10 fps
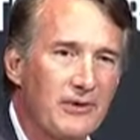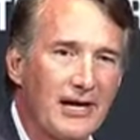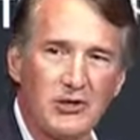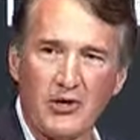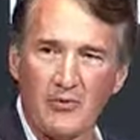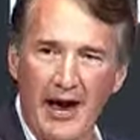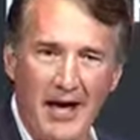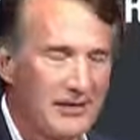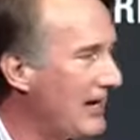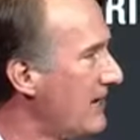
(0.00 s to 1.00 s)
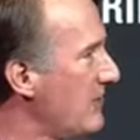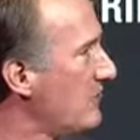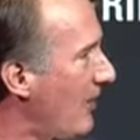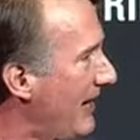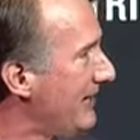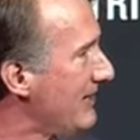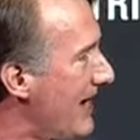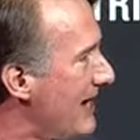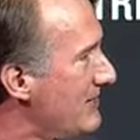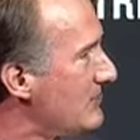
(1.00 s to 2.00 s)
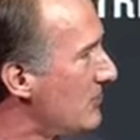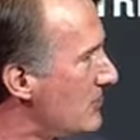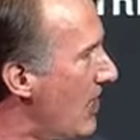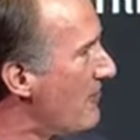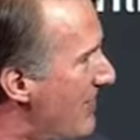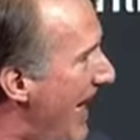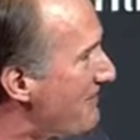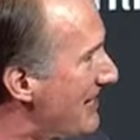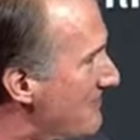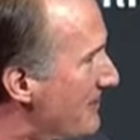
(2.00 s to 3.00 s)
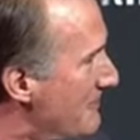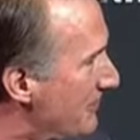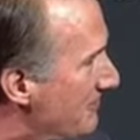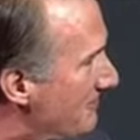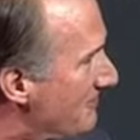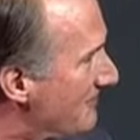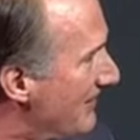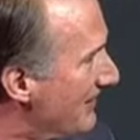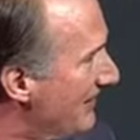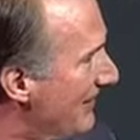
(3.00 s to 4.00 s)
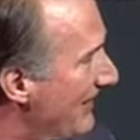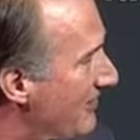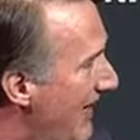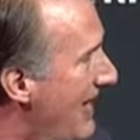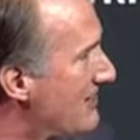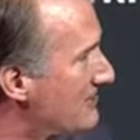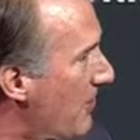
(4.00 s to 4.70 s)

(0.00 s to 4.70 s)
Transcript: when I look around and I don't recognize or know that many people. And that is a